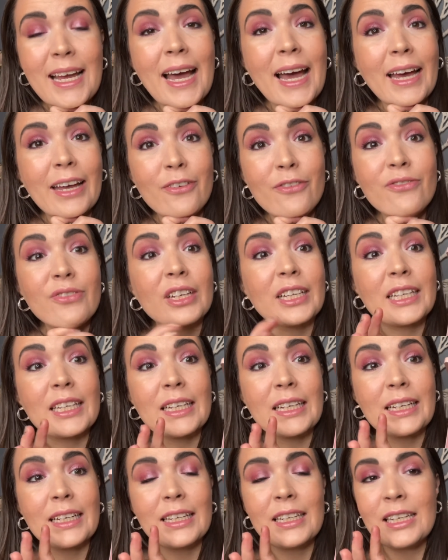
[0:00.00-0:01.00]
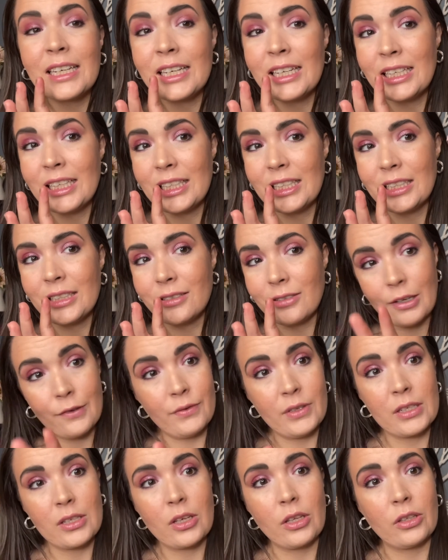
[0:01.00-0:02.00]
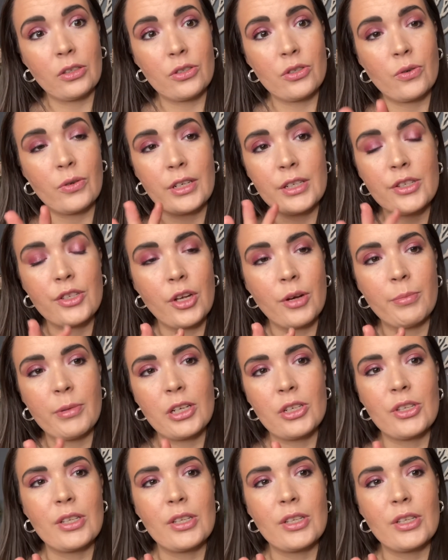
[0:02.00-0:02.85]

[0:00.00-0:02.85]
I freaking love this color story so much.